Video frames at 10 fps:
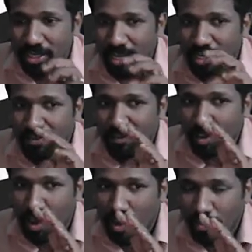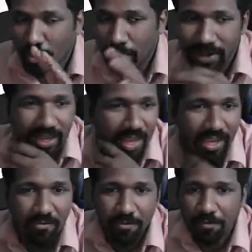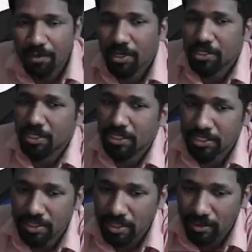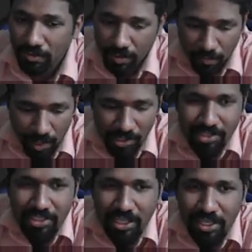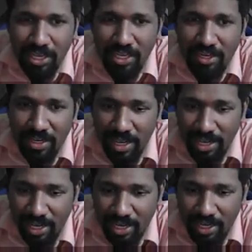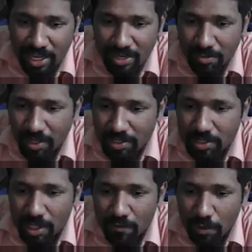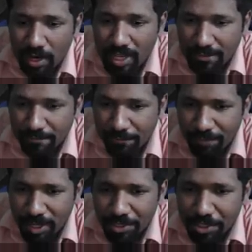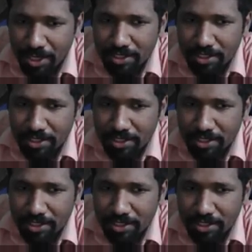and if you have to buy 850 shirts, for one shirt 998 means for 850 shirts the